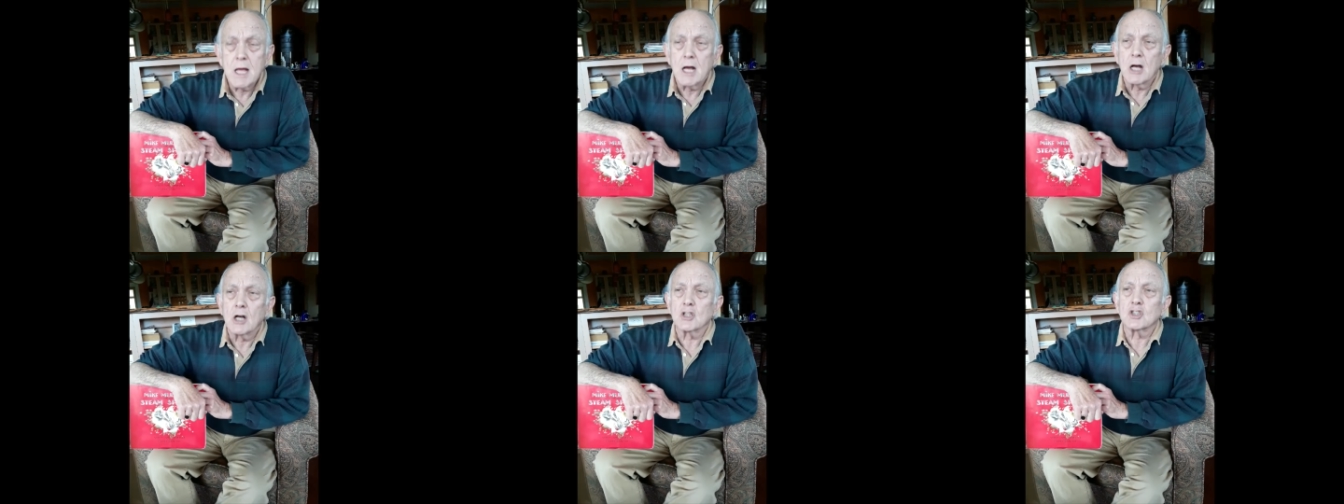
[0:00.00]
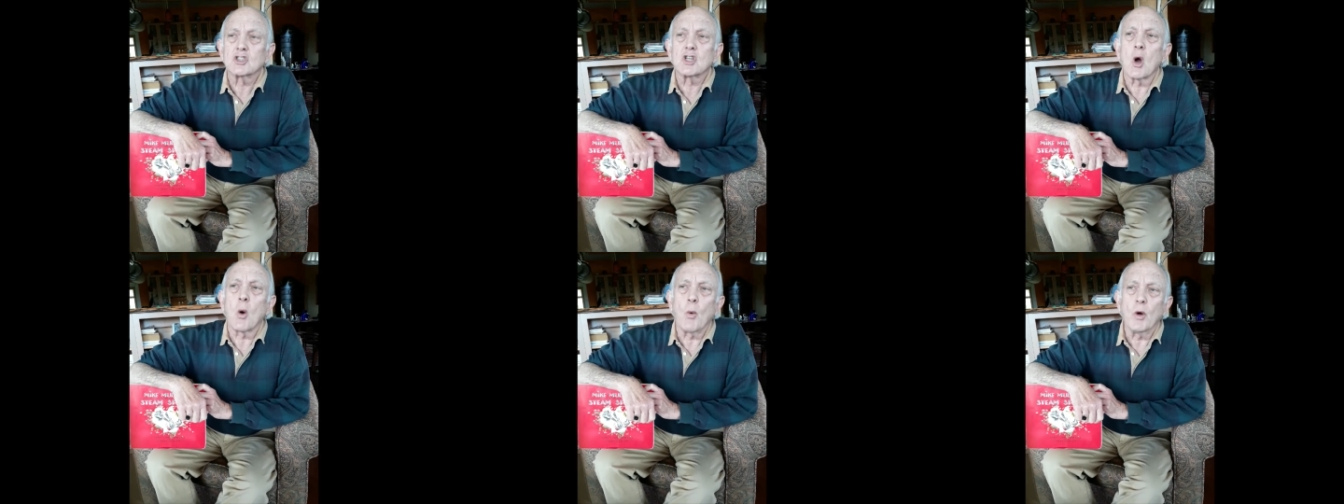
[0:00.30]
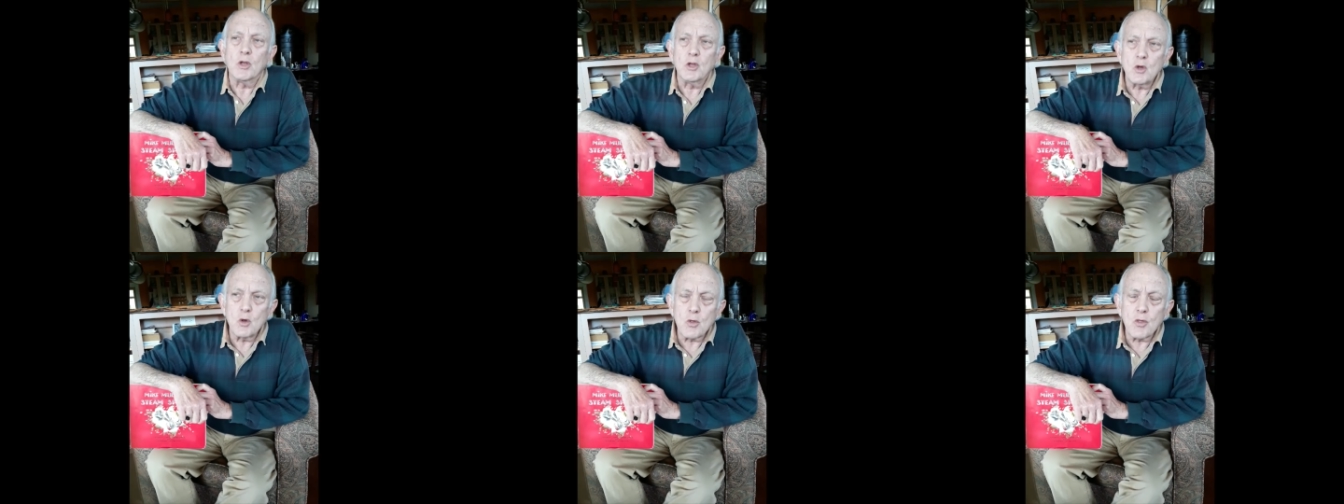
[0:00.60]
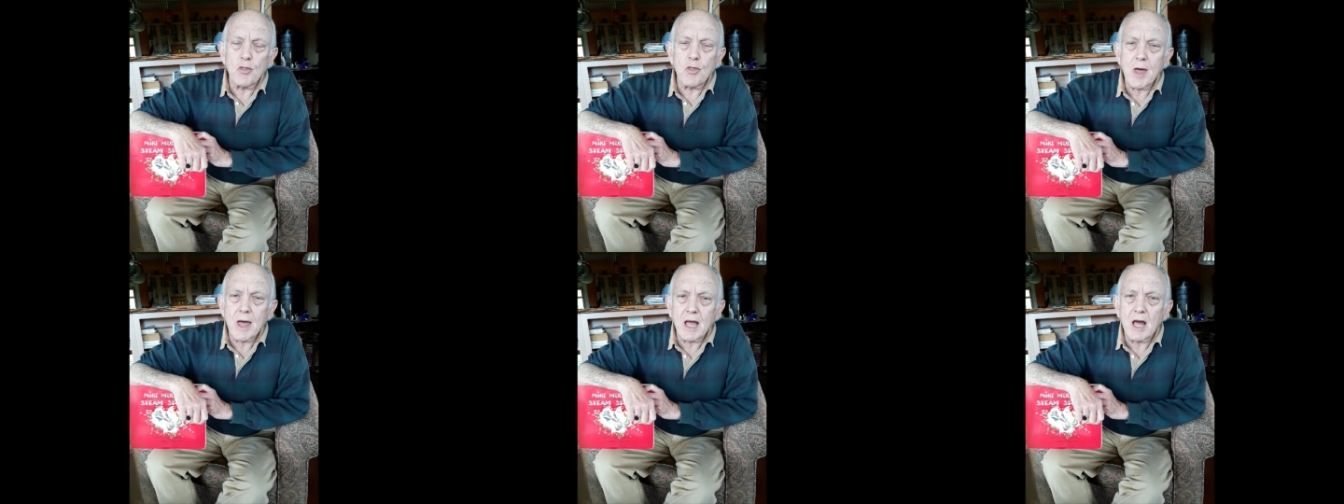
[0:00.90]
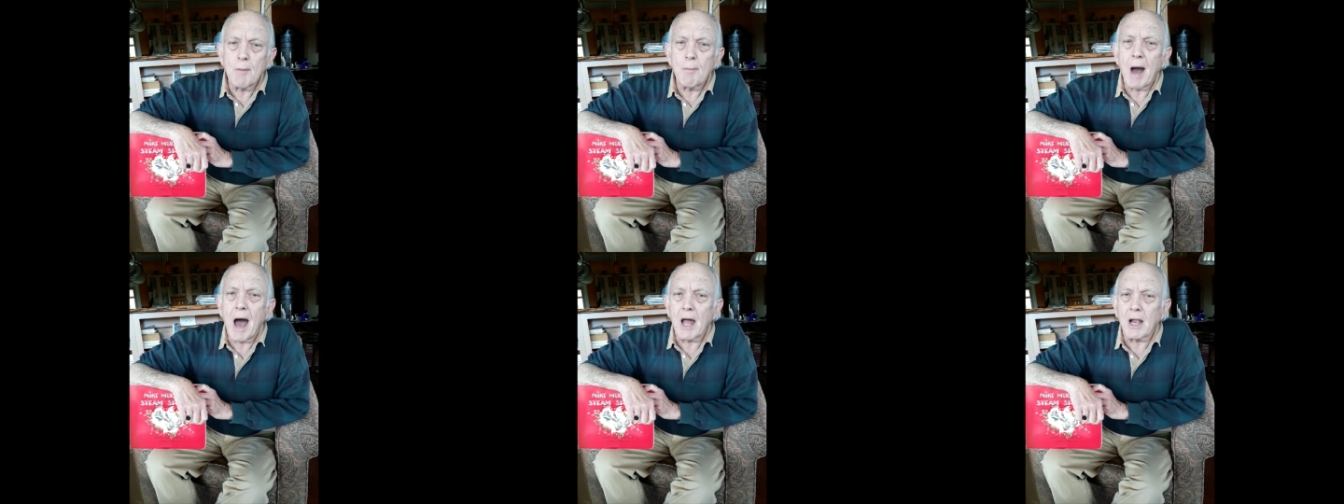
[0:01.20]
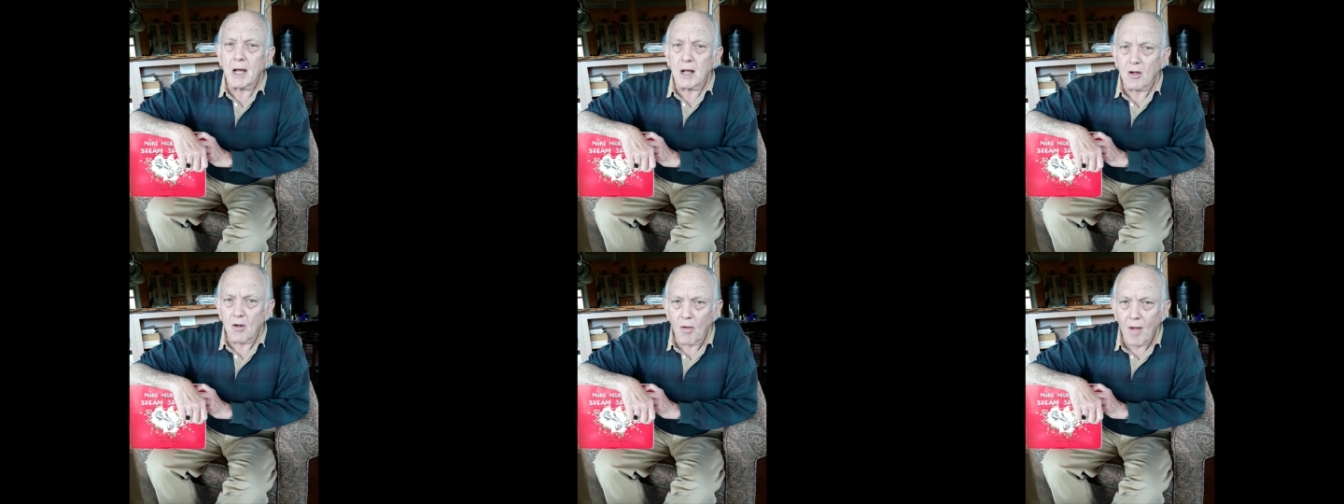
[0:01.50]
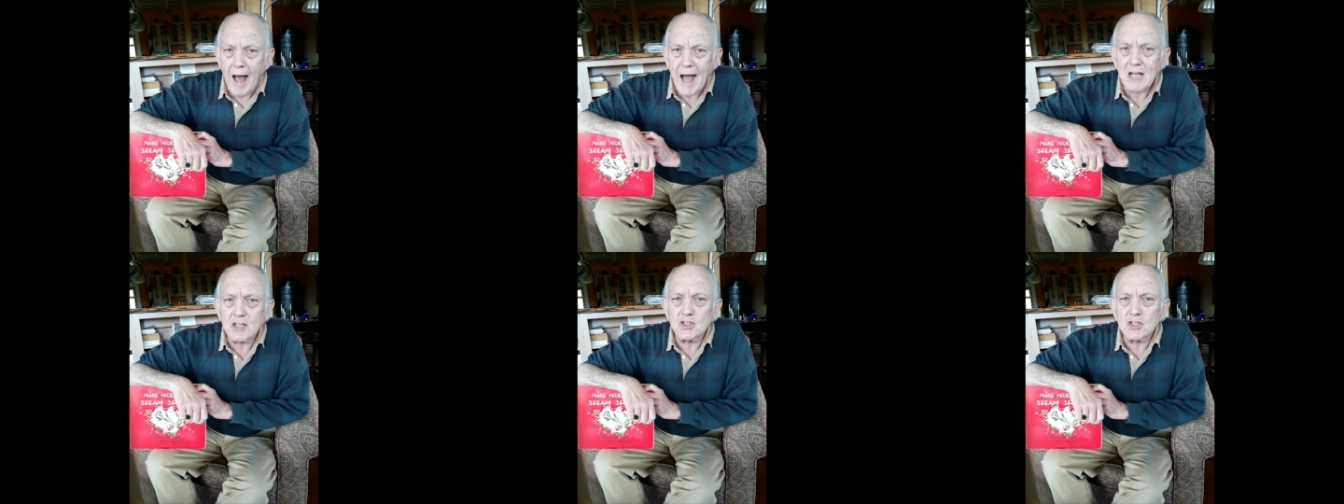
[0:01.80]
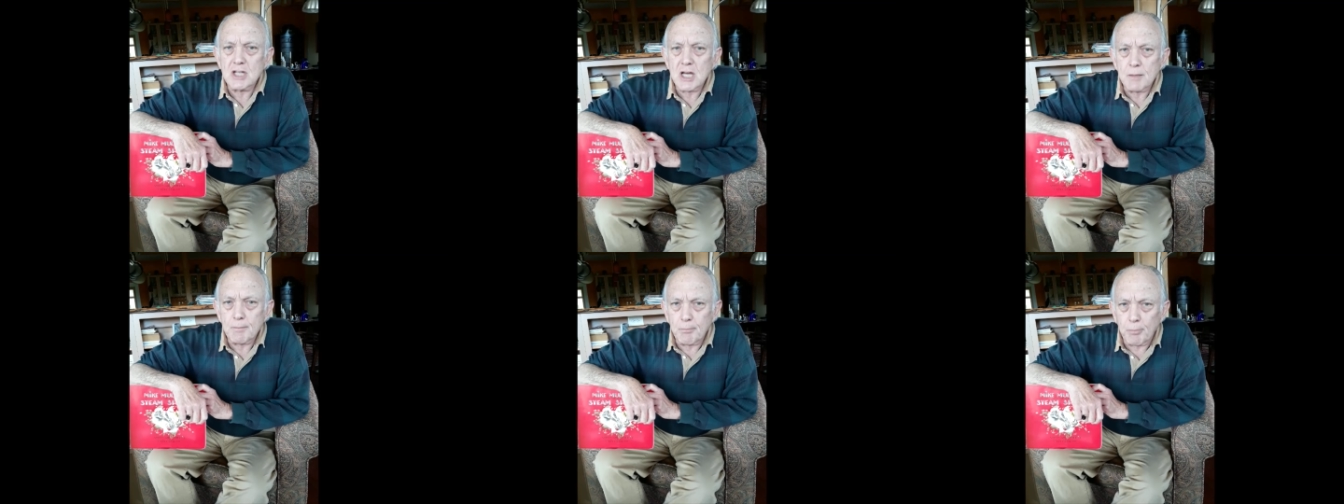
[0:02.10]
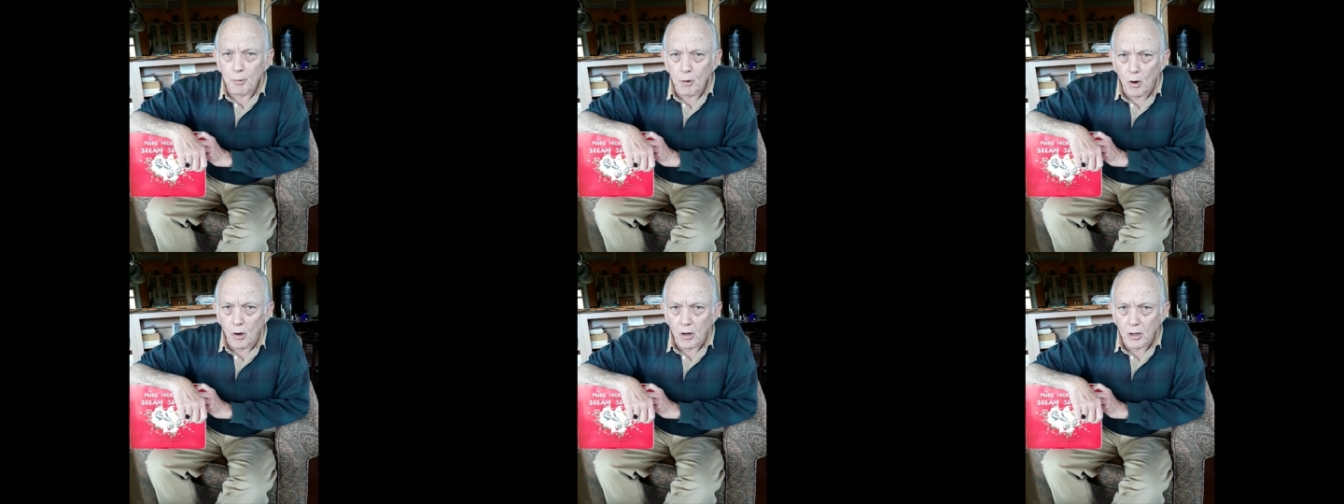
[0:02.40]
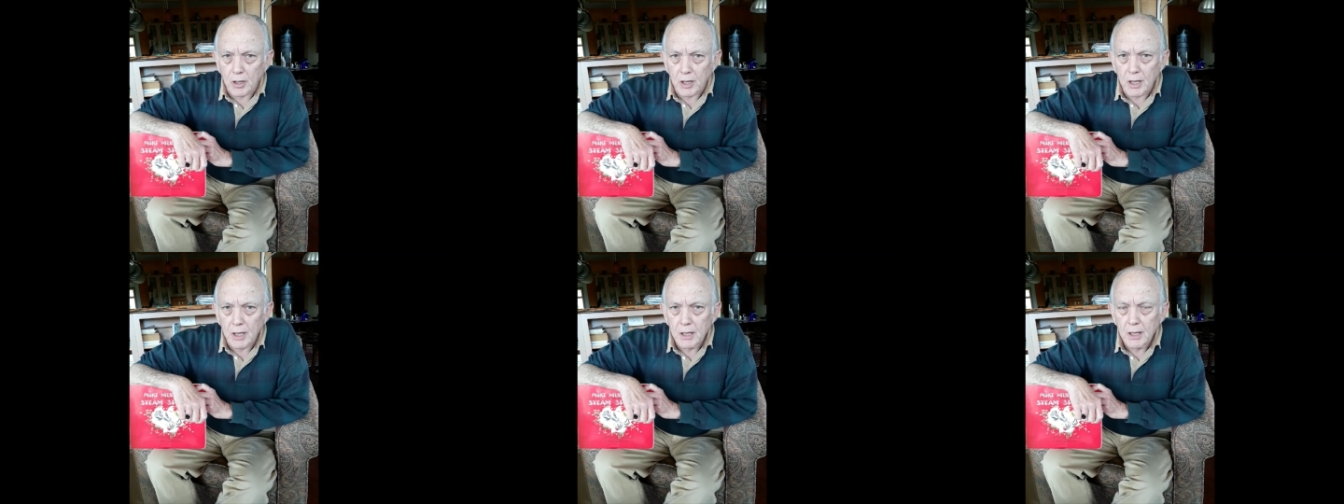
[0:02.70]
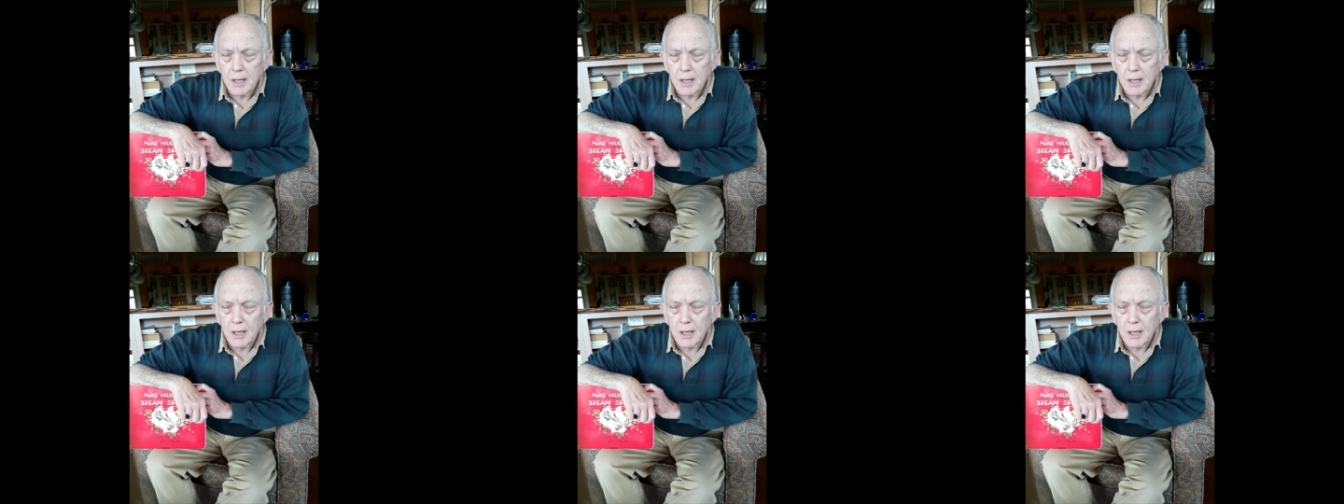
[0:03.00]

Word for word: So when you think about a classic book,